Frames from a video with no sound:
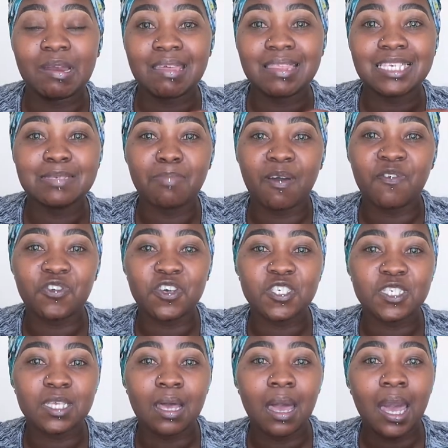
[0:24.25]
and this is my
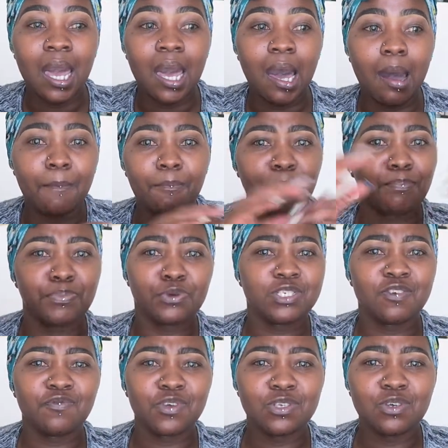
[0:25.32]
first
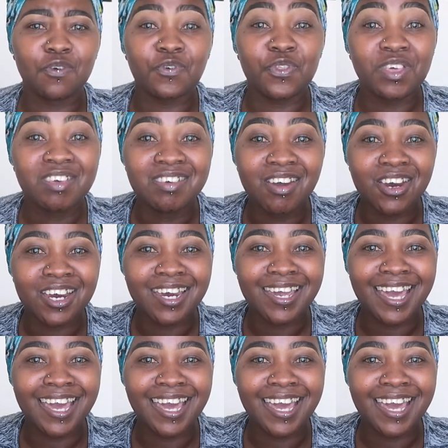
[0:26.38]
beauty video for the year.